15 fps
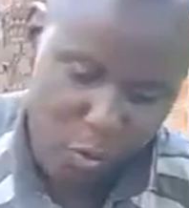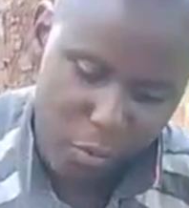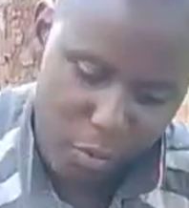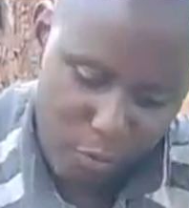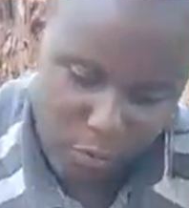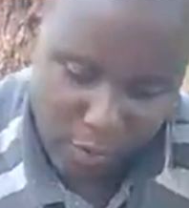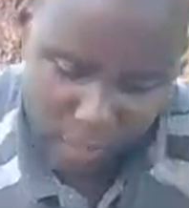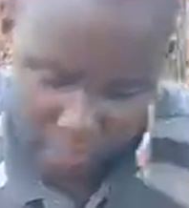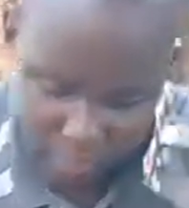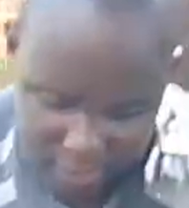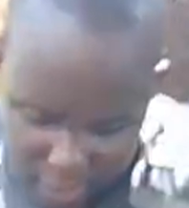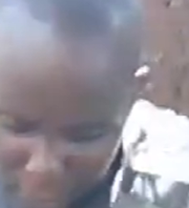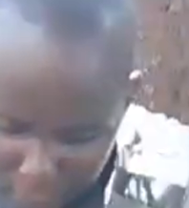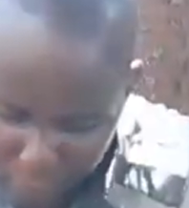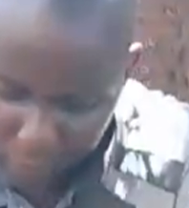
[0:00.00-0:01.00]
from the first
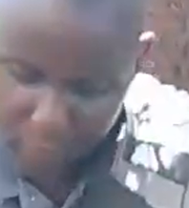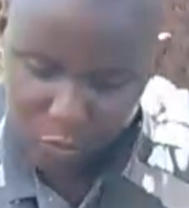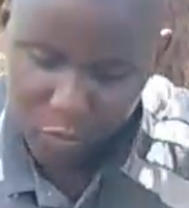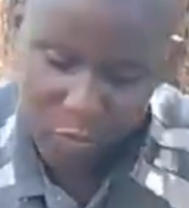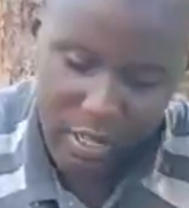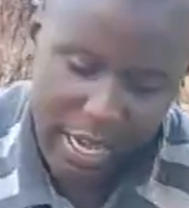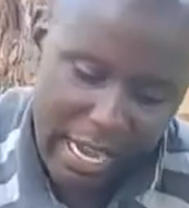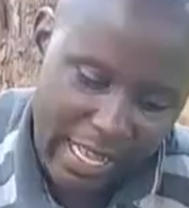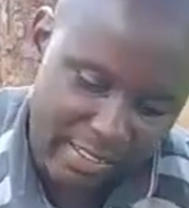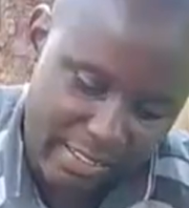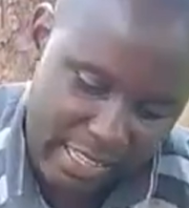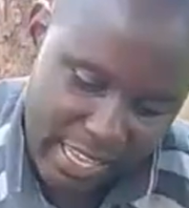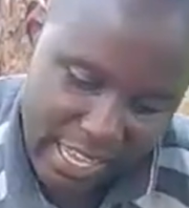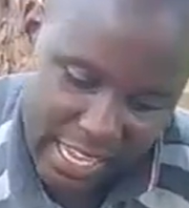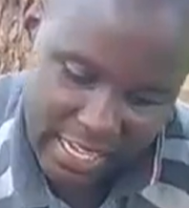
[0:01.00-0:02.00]
step up to the last
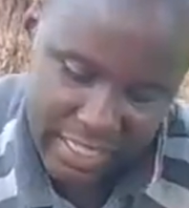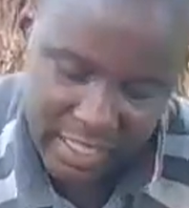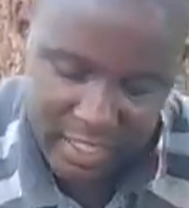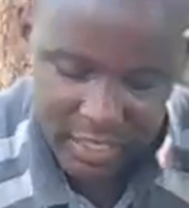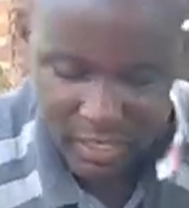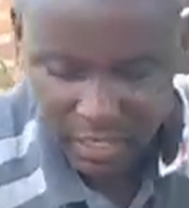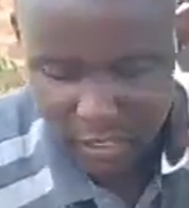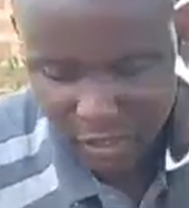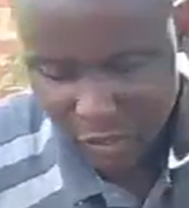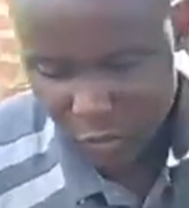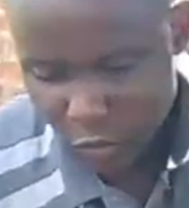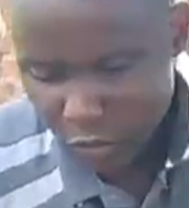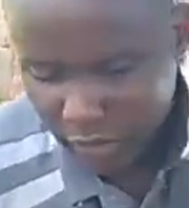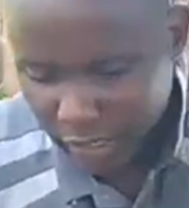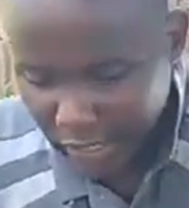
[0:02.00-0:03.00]
end.
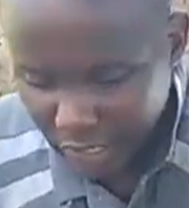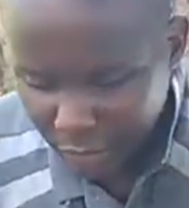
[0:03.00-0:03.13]
Don't